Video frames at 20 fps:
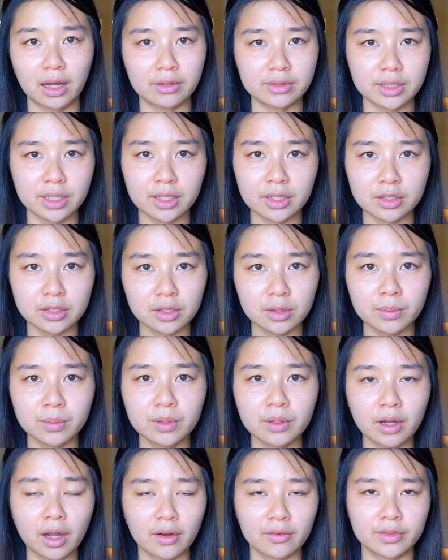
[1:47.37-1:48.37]
outside of the
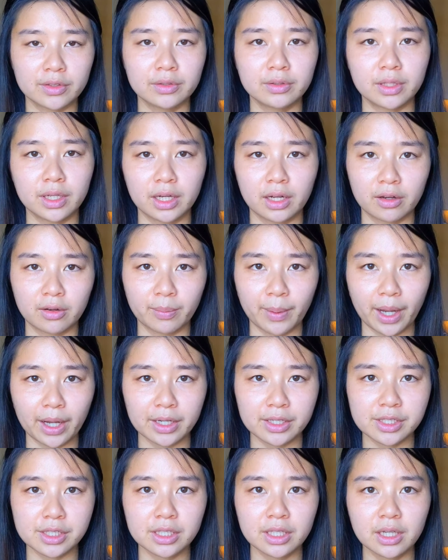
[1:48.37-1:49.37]
terminal after you get out of
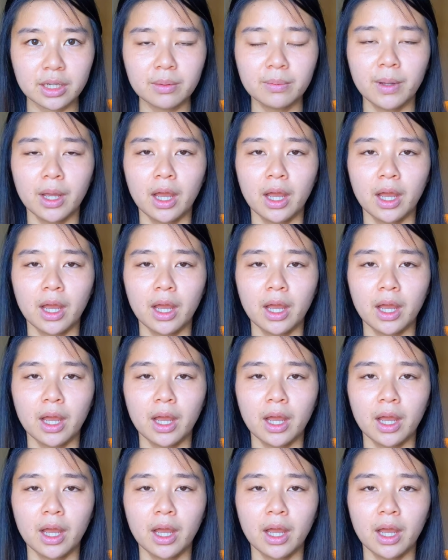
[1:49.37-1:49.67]
baggage claim.